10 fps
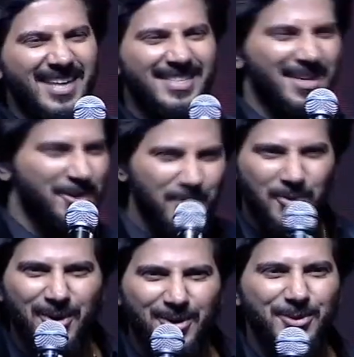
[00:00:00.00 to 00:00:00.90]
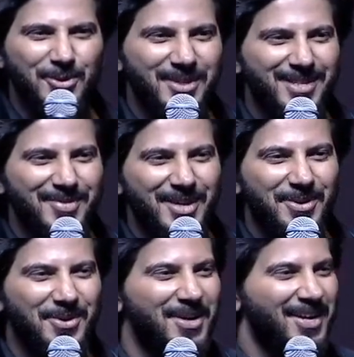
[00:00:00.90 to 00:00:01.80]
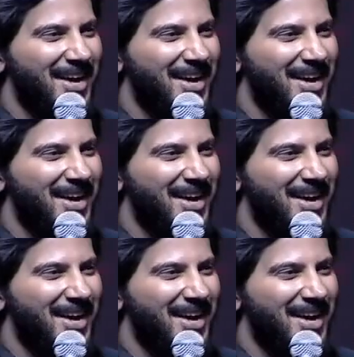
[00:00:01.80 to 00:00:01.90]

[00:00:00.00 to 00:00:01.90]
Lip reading: I said, I don't want to shoot this video.